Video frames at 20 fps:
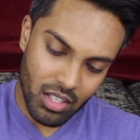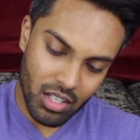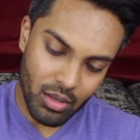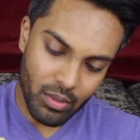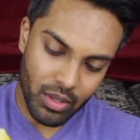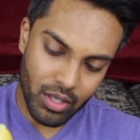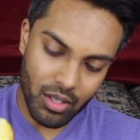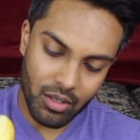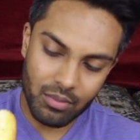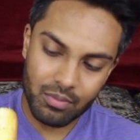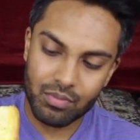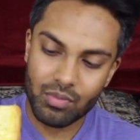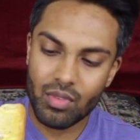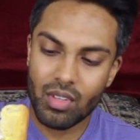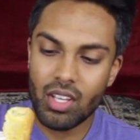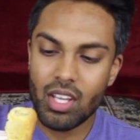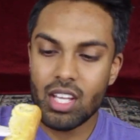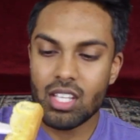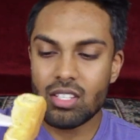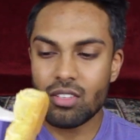Here we go.
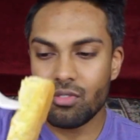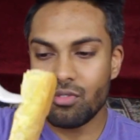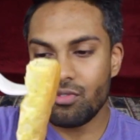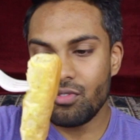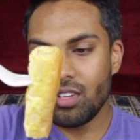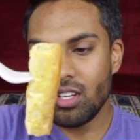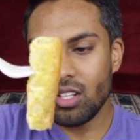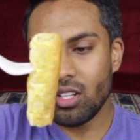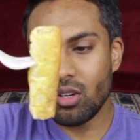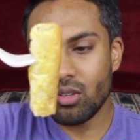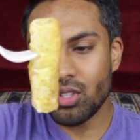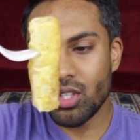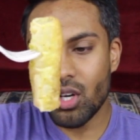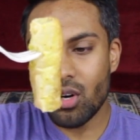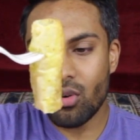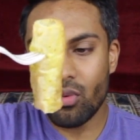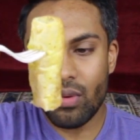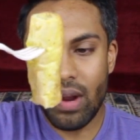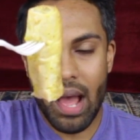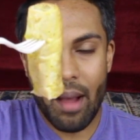It's a phyllo
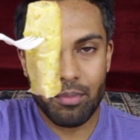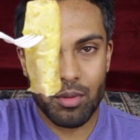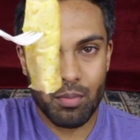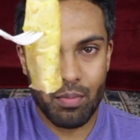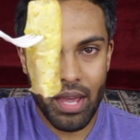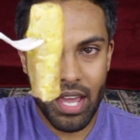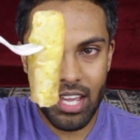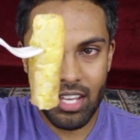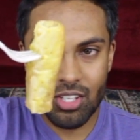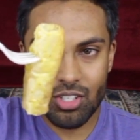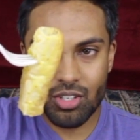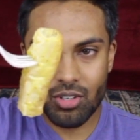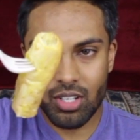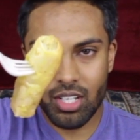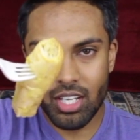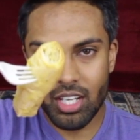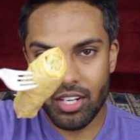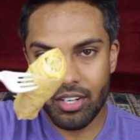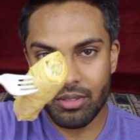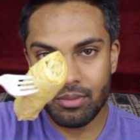dough wrapped
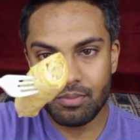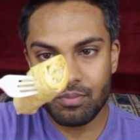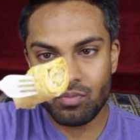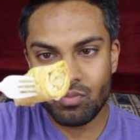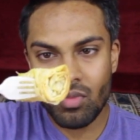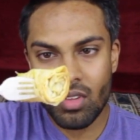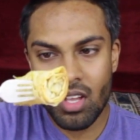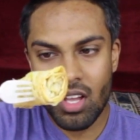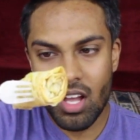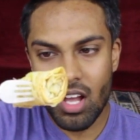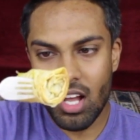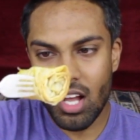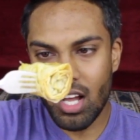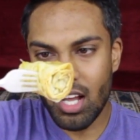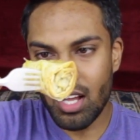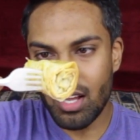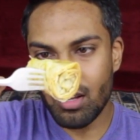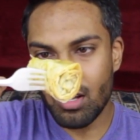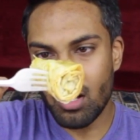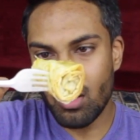pastry here.
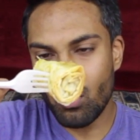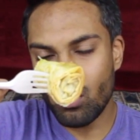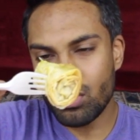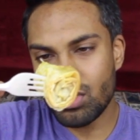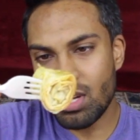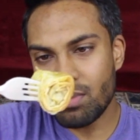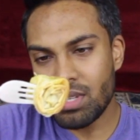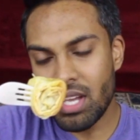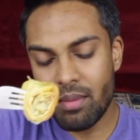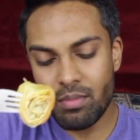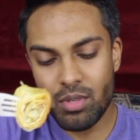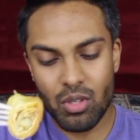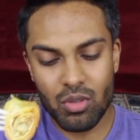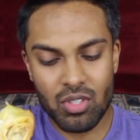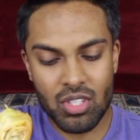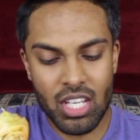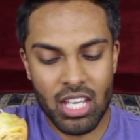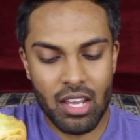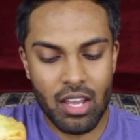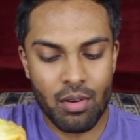Sometimes you'll
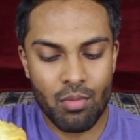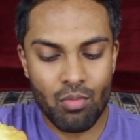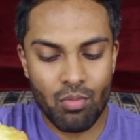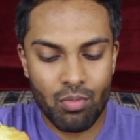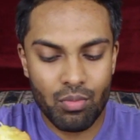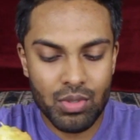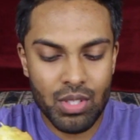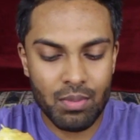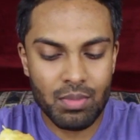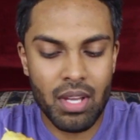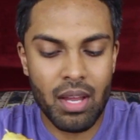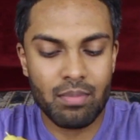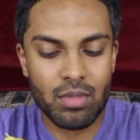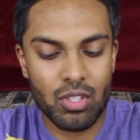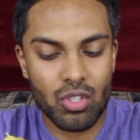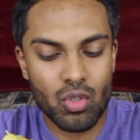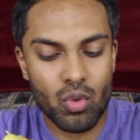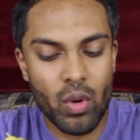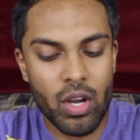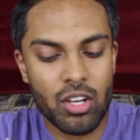see it in sometimes
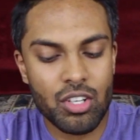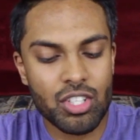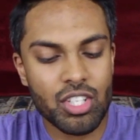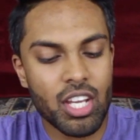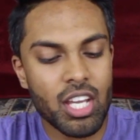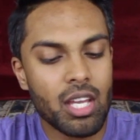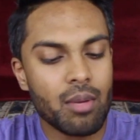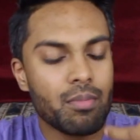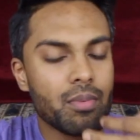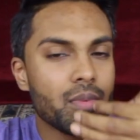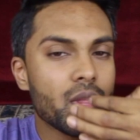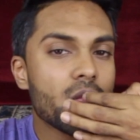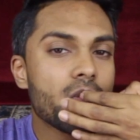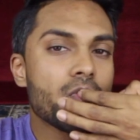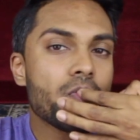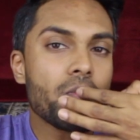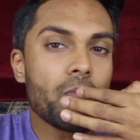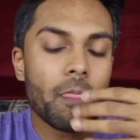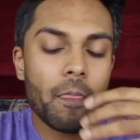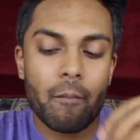a square shape,
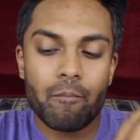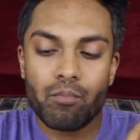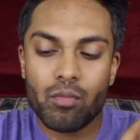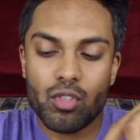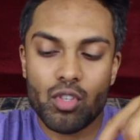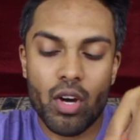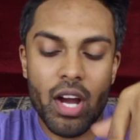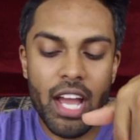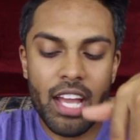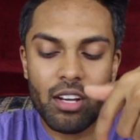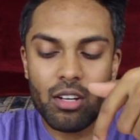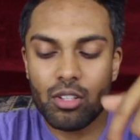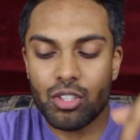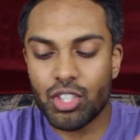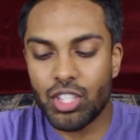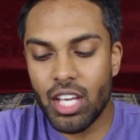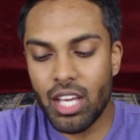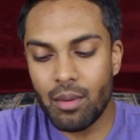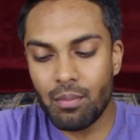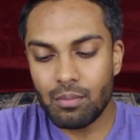triangle
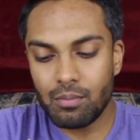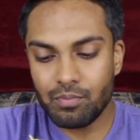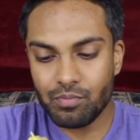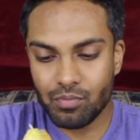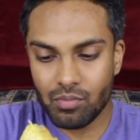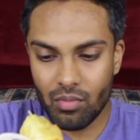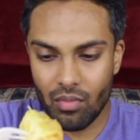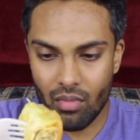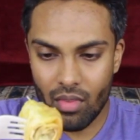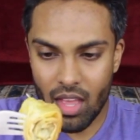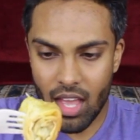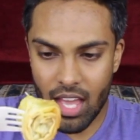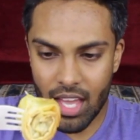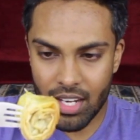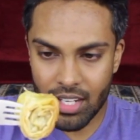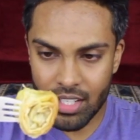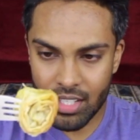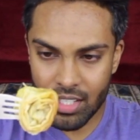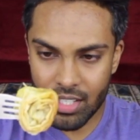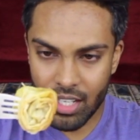shape,
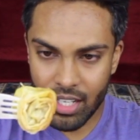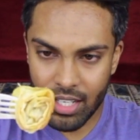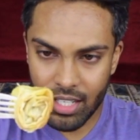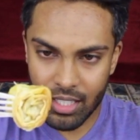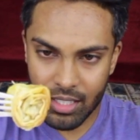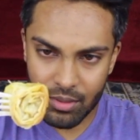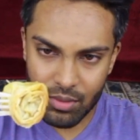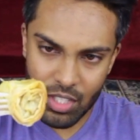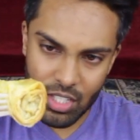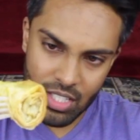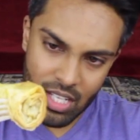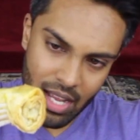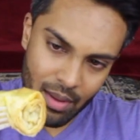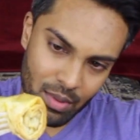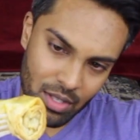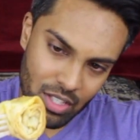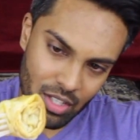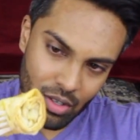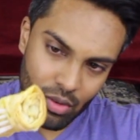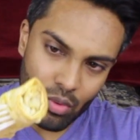and this
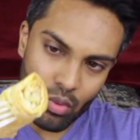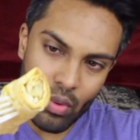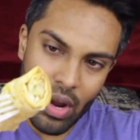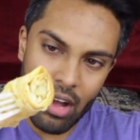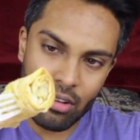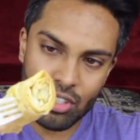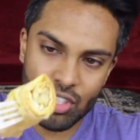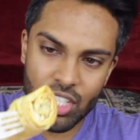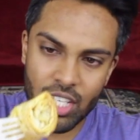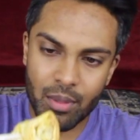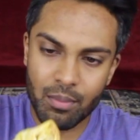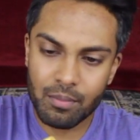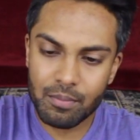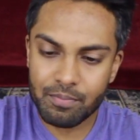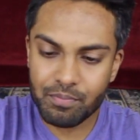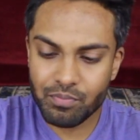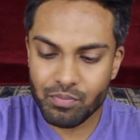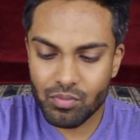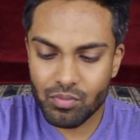time it's a round shape.